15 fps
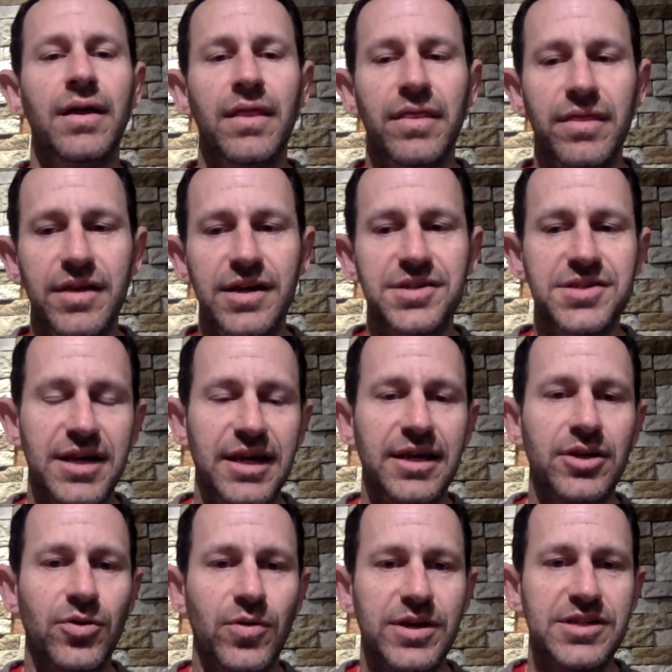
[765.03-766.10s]
This
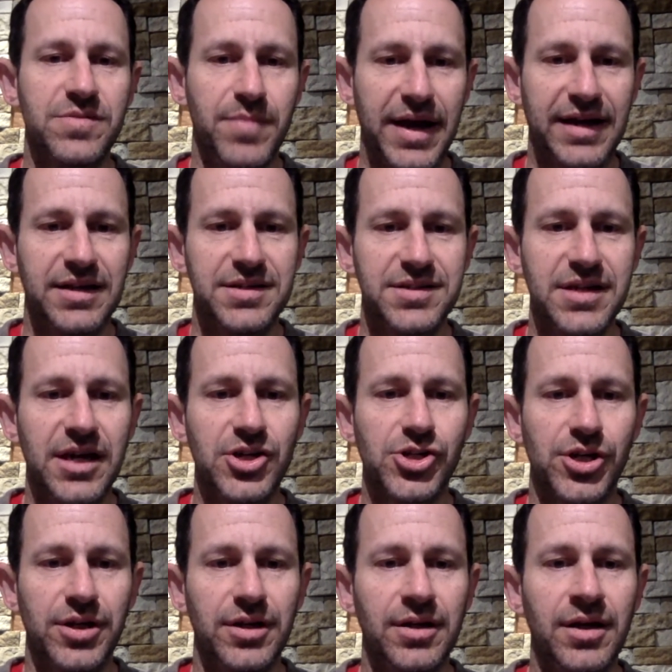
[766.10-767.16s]
increased
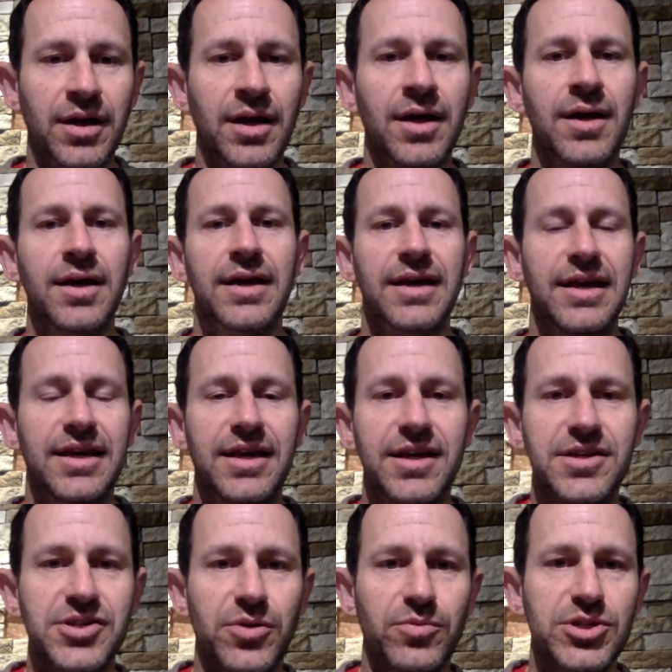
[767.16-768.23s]
mechanization
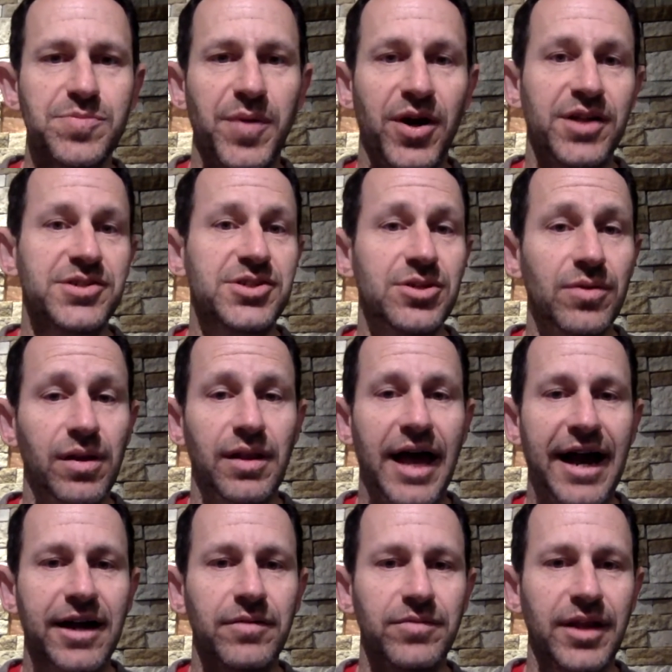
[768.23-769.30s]
is a response to the
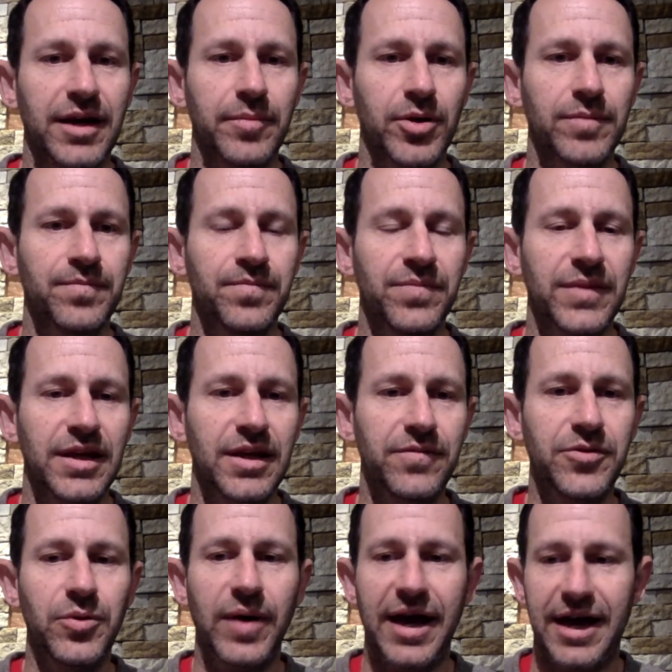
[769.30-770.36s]
lack of labor. If
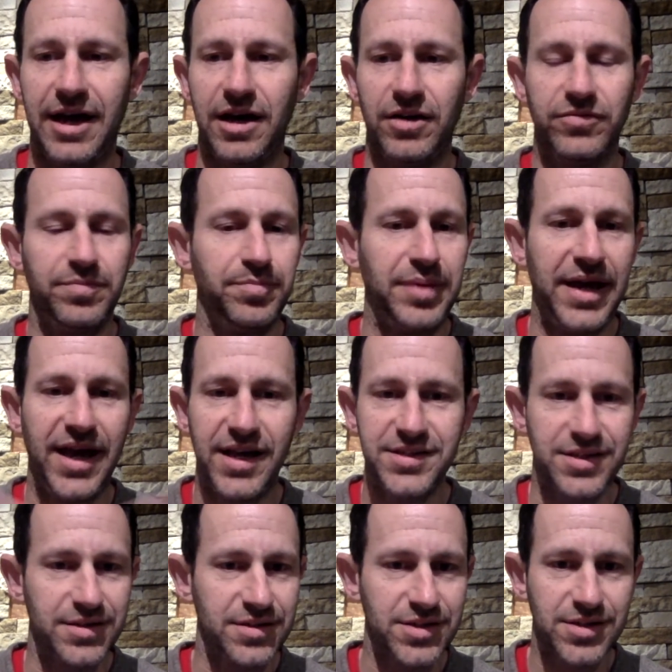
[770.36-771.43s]
you have
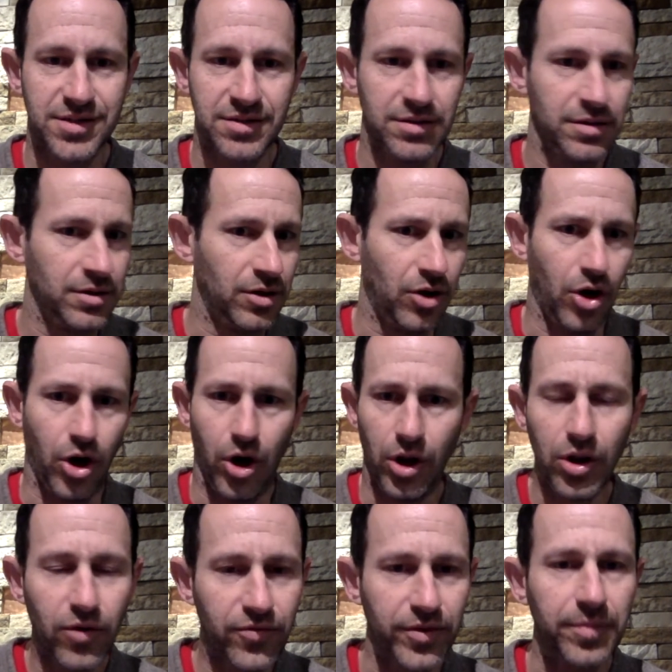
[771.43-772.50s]
peasants all
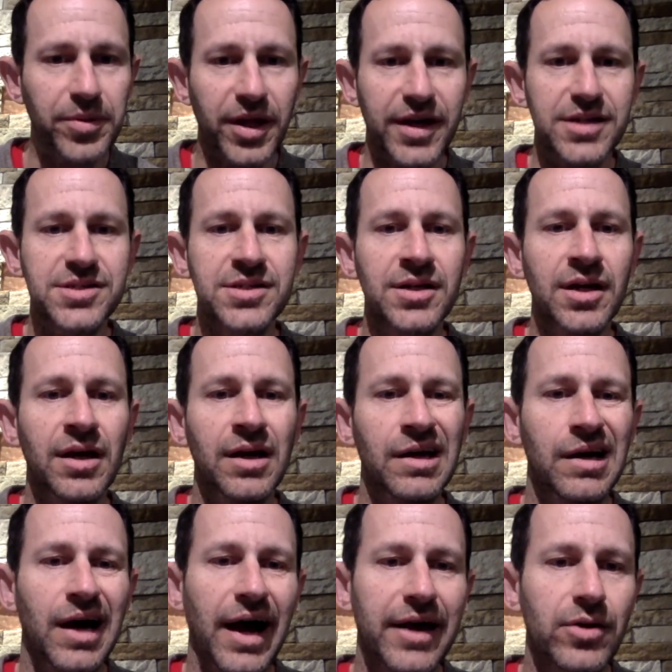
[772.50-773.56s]
over the place,
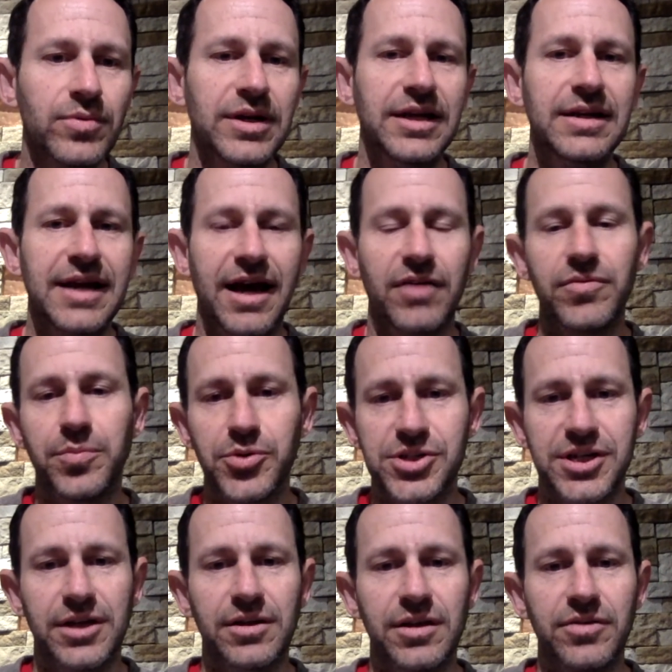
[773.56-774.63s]
I don't need to have a
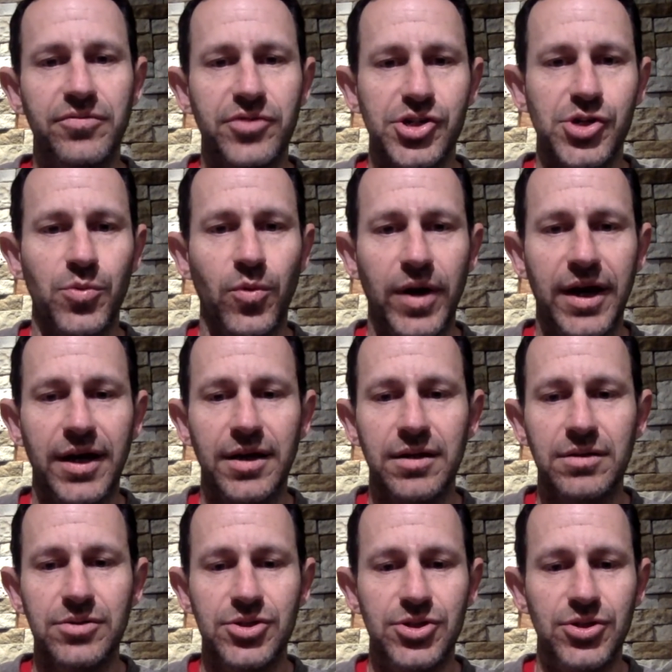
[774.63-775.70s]
particularly efficient way
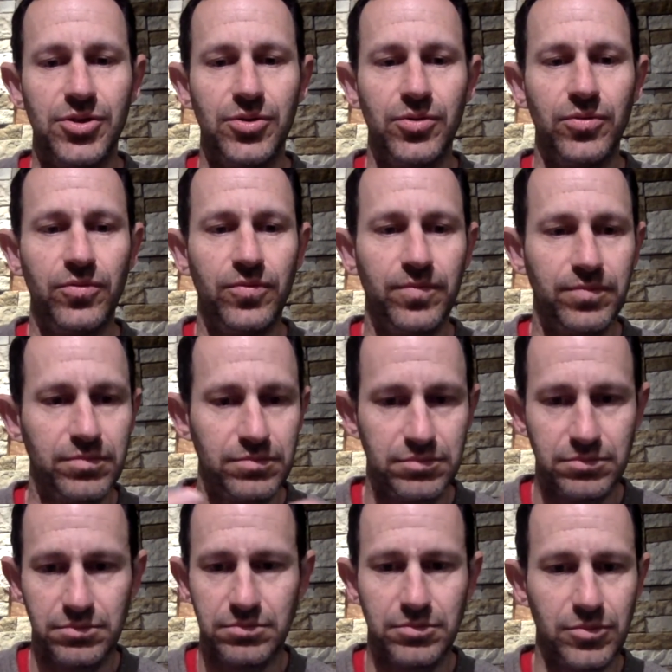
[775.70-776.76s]
to
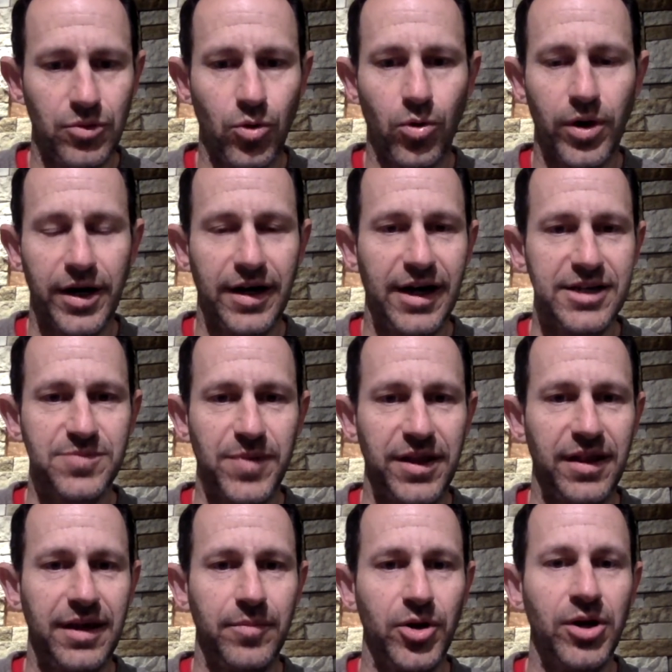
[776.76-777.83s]
organize my
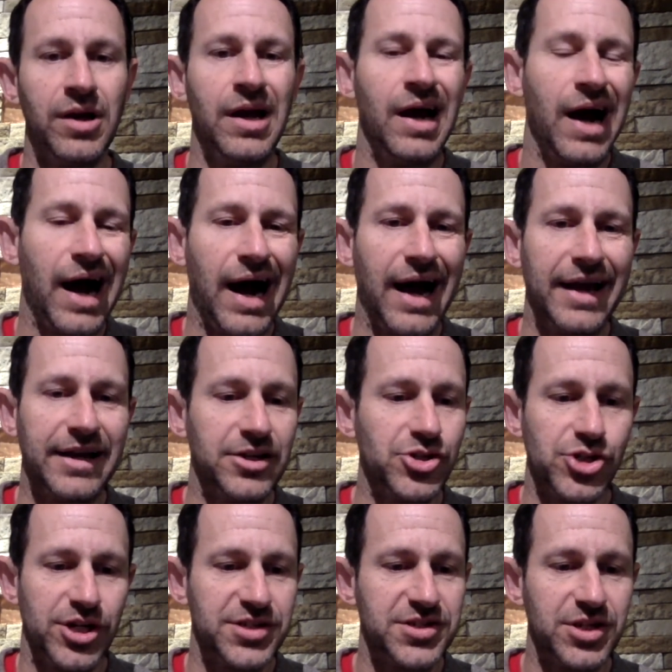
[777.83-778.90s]
labor. I can
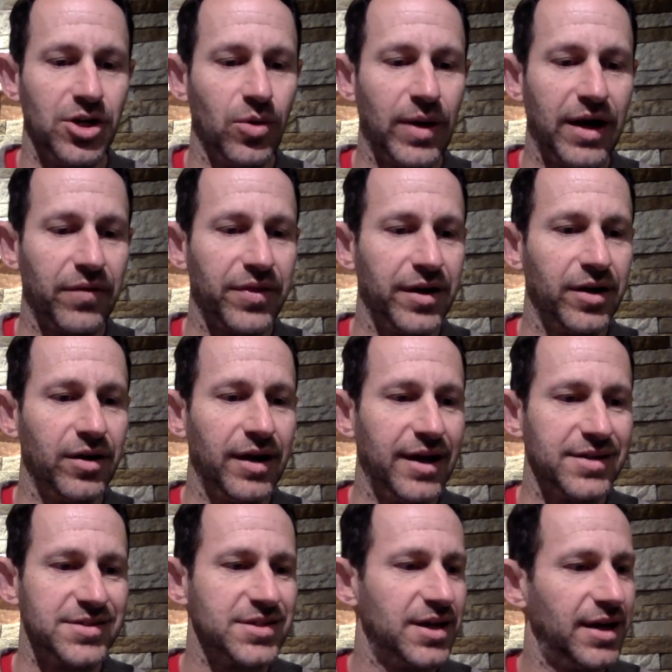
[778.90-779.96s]
just go out there
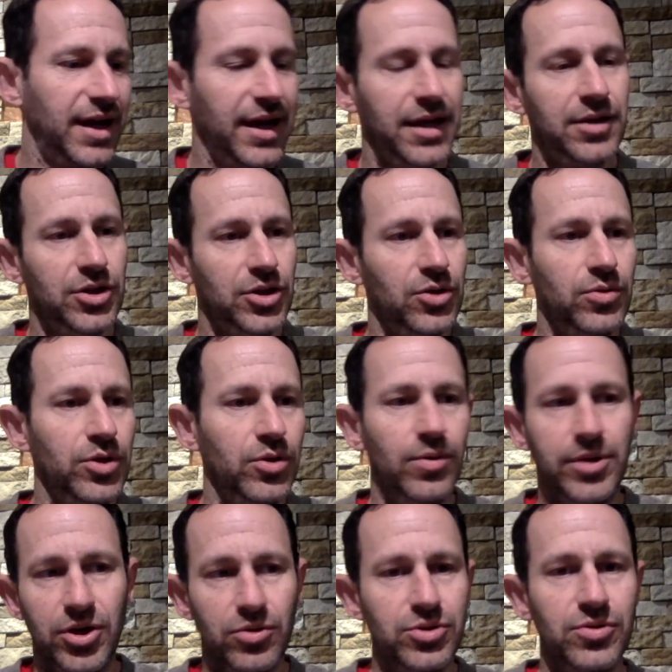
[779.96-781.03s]
and say, hey, you, and
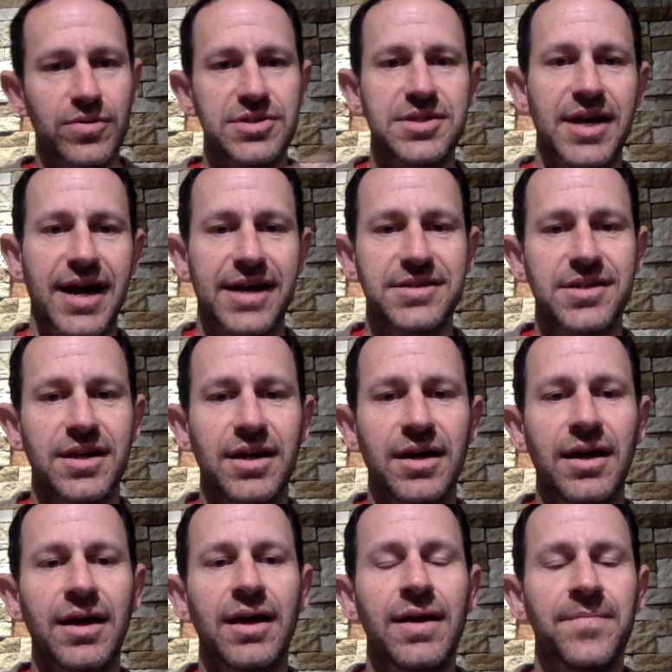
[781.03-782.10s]
you do this task.
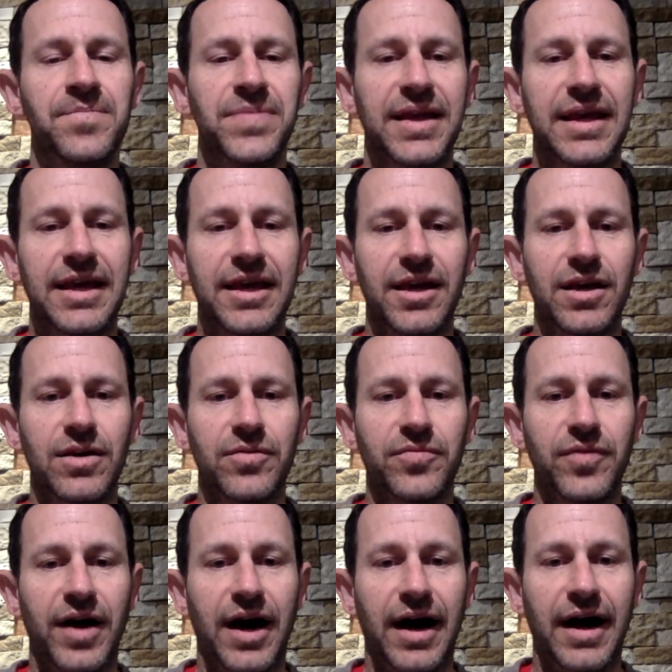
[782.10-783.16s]
If
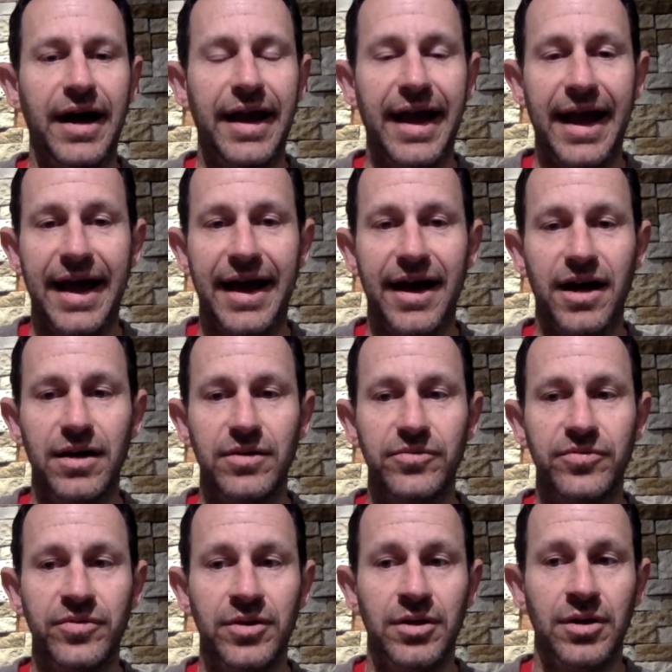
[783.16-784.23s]
I have
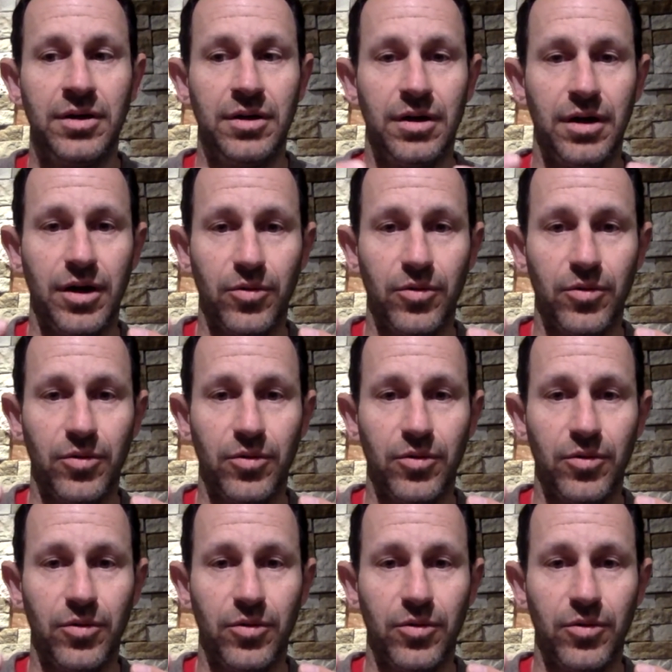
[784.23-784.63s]
a